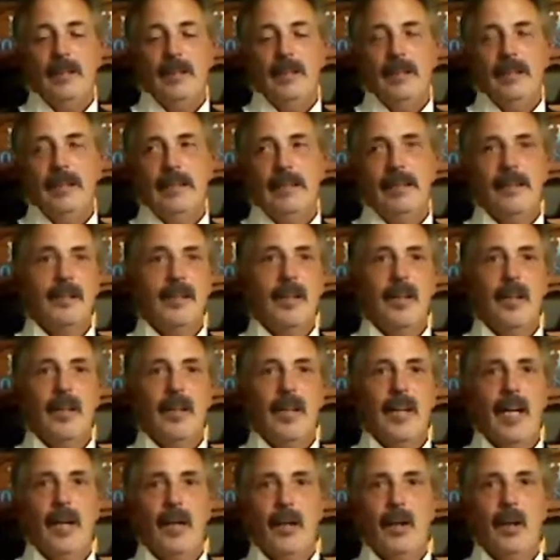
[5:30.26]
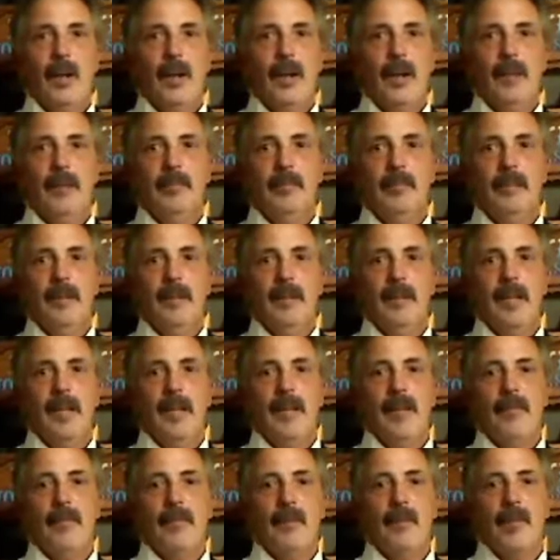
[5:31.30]
it's not that good. But
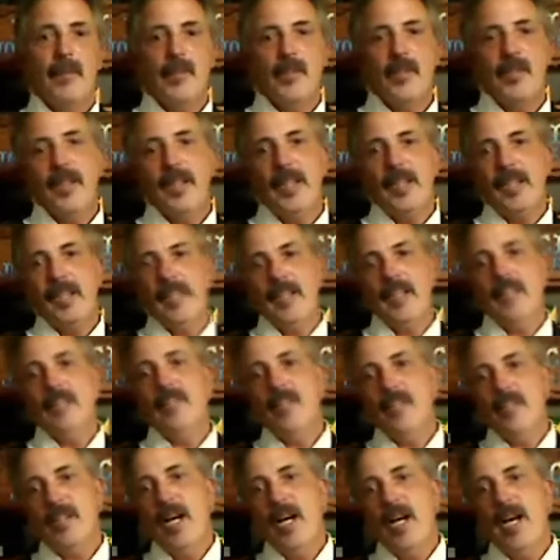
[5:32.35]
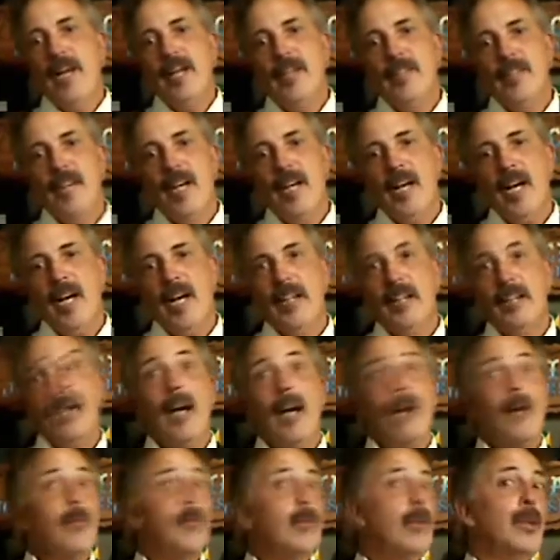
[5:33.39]
after seeing this guy's act, I
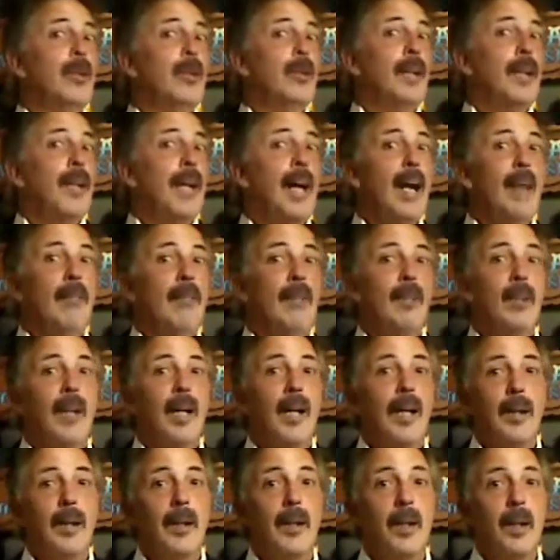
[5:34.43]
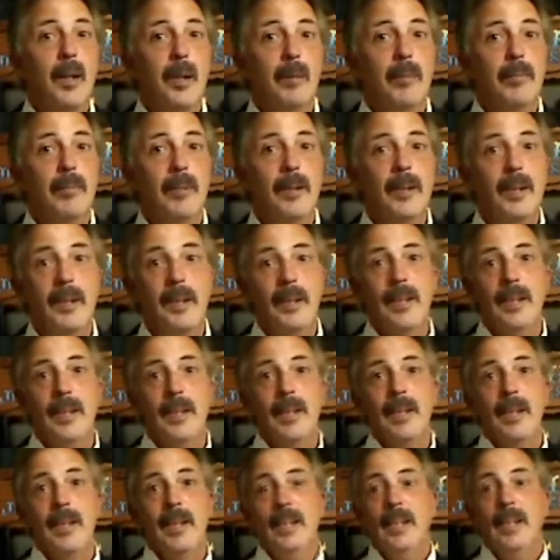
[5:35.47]
really have a lot of hope.
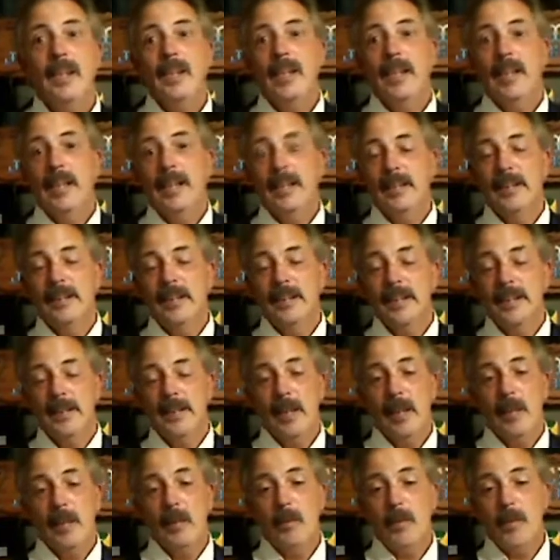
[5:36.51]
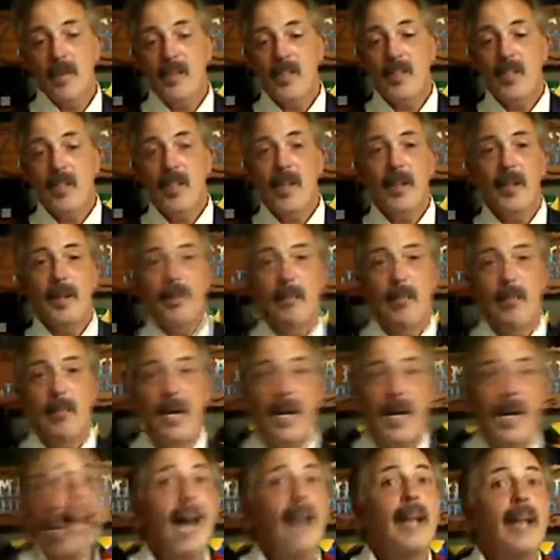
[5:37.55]
And uh, I want to say that
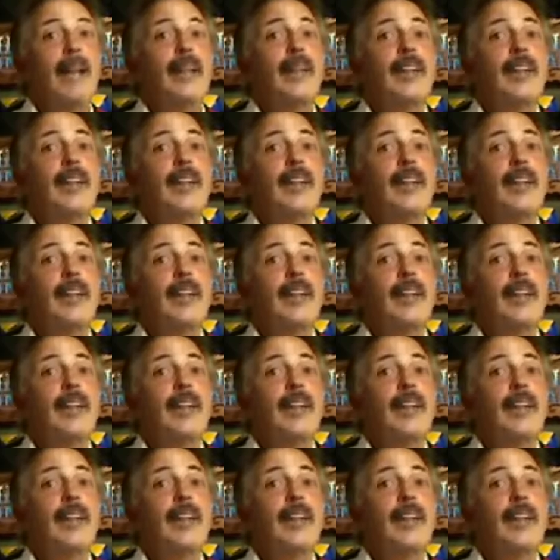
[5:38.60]
my act